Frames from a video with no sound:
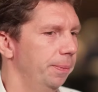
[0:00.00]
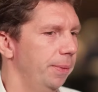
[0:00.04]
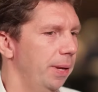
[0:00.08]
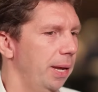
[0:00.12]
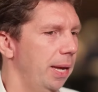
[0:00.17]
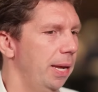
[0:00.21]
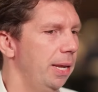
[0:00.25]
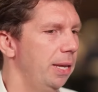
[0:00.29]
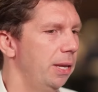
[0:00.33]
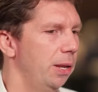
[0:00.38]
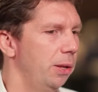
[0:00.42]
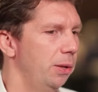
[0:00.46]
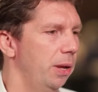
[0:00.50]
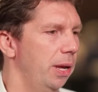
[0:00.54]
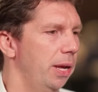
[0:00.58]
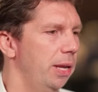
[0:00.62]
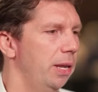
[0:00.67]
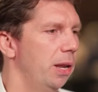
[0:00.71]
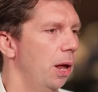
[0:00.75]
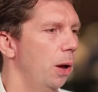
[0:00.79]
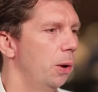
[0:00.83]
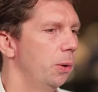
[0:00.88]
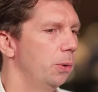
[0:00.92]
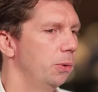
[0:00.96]
he
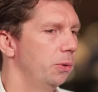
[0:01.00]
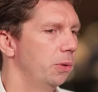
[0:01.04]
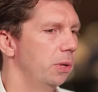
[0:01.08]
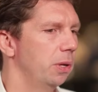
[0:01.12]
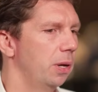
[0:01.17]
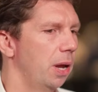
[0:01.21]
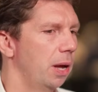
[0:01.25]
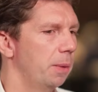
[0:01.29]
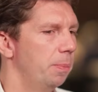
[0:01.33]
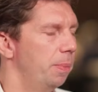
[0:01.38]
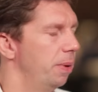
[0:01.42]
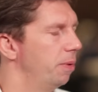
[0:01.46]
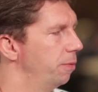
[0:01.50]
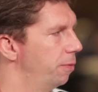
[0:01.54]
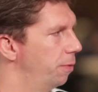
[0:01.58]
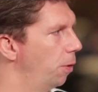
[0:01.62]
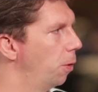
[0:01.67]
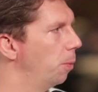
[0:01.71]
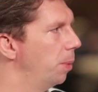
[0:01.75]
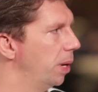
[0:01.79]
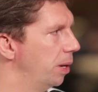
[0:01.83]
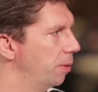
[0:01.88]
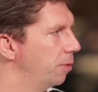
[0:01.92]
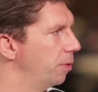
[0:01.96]
knows that I'd been
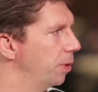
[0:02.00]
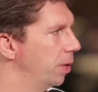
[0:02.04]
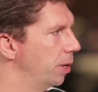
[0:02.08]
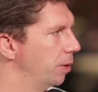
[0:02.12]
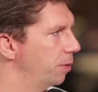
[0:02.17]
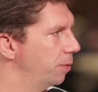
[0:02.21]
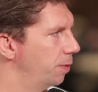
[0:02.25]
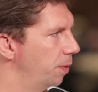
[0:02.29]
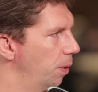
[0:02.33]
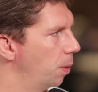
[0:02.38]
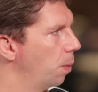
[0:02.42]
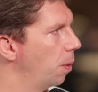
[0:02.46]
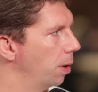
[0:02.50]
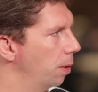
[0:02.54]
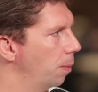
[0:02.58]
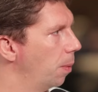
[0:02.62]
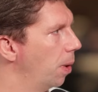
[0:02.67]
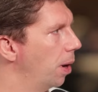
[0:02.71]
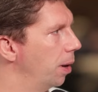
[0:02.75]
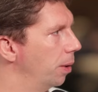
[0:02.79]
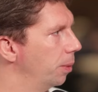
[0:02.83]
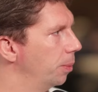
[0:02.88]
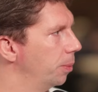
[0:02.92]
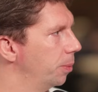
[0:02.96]
forming for this for quite a
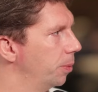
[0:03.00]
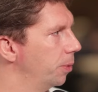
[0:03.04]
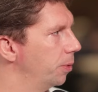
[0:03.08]
while,